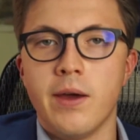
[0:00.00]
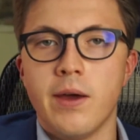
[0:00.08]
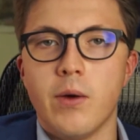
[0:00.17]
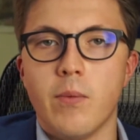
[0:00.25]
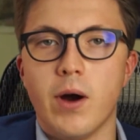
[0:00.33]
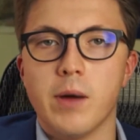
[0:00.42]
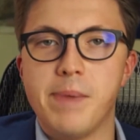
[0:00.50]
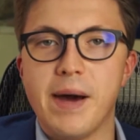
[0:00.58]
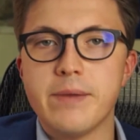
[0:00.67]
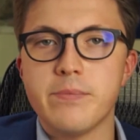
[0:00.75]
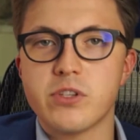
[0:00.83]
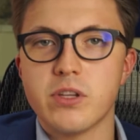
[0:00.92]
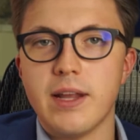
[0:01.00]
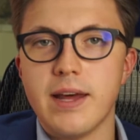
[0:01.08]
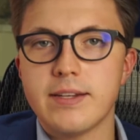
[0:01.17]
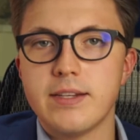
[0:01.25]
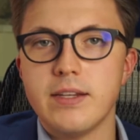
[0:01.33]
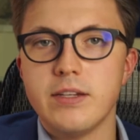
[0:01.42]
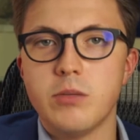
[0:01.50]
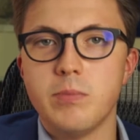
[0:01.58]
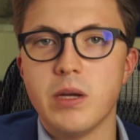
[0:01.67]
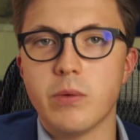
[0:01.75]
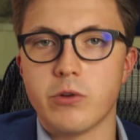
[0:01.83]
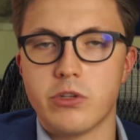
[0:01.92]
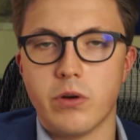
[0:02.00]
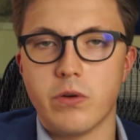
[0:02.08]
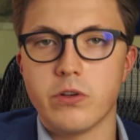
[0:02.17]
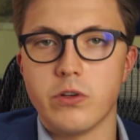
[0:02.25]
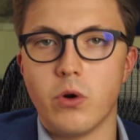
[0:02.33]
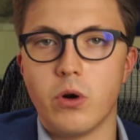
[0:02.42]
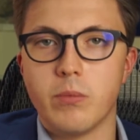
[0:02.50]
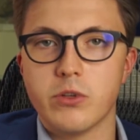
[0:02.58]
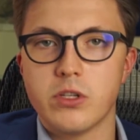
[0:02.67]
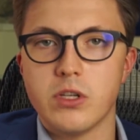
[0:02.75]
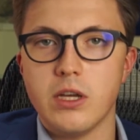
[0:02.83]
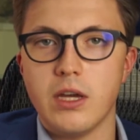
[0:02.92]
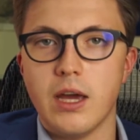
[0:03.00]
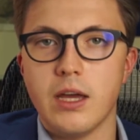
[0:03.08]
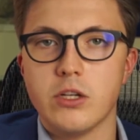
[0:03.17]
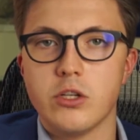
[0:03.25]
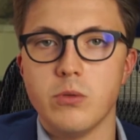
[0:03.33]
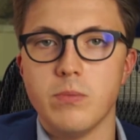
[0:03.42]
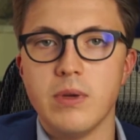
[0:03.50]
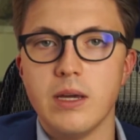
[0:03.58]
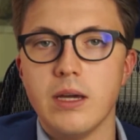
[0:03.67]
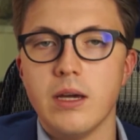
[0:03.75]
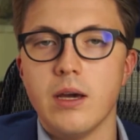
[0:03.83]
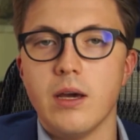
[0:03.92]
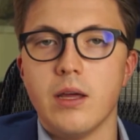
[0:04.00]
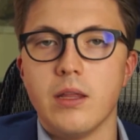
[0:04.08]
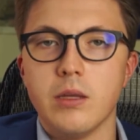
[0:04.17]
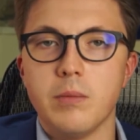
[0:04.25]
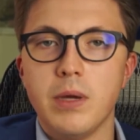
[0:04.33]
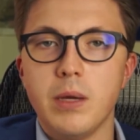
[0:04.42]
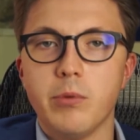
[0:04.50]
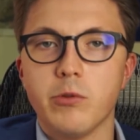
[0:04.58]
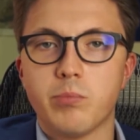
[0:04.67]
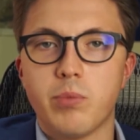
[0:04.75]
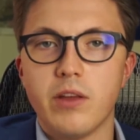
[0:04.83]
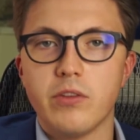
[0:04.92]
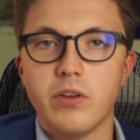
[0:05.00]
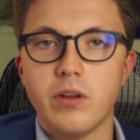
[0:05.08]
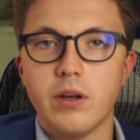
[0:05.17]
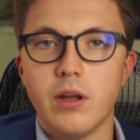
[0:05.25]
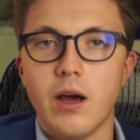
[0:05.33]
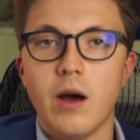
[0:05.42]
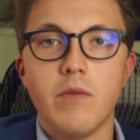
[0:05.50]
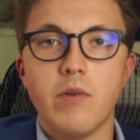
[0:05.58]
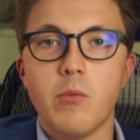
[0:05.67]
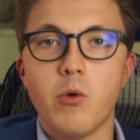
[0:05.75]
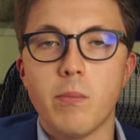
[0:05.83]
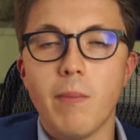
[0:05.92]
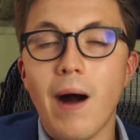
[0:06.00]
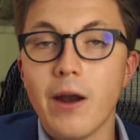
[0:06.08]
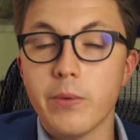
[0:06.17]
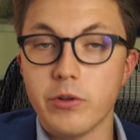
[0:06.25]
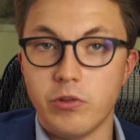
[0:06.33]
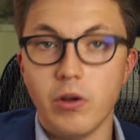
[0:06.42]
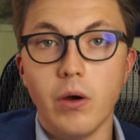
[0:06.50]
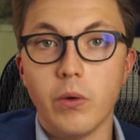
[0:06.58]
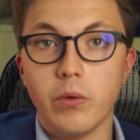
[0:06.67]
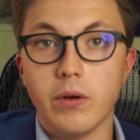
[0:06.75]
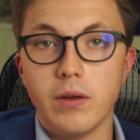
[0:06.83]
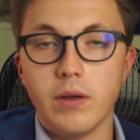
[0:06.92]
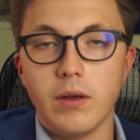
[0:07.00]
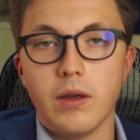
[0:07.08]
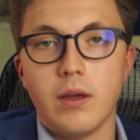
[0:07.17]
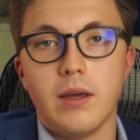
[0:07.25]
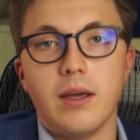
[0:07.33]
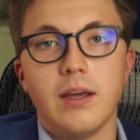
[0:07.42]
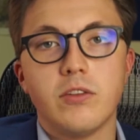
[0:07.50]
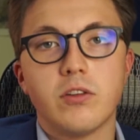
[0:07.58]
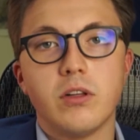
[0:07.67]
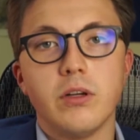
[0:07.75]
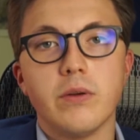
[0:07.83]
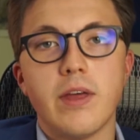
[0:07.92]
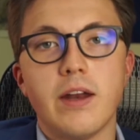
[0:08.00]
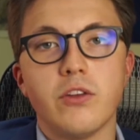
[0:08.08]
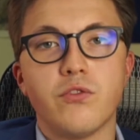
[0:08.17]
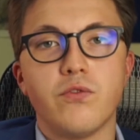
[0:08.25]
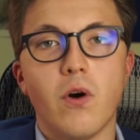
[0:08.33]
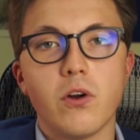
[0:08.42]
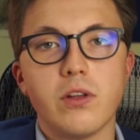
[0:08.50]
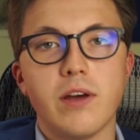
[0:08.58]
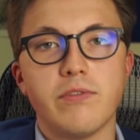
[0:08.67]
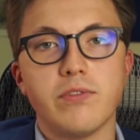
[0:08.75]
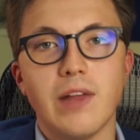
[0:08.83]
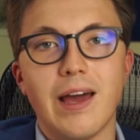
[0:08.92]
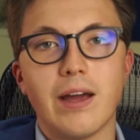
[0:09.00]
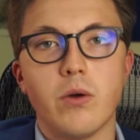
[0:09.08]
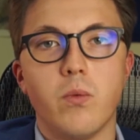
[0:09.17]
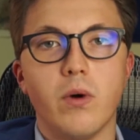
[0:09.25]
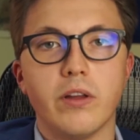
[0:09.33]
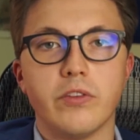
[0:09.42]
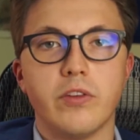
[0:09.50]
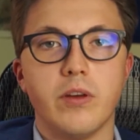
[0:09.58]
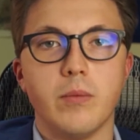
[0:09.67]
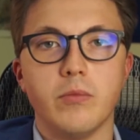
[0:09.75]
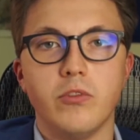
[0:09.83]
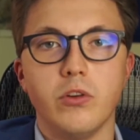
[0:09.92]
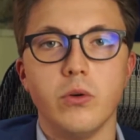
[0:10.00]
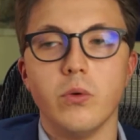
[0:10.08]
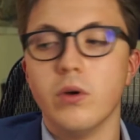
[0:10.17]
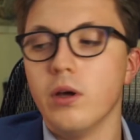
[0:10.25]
While Biden was elected to be returned to normalcy and to be the people's president of a more moderate tone, it's clear that his far-left flank wants him to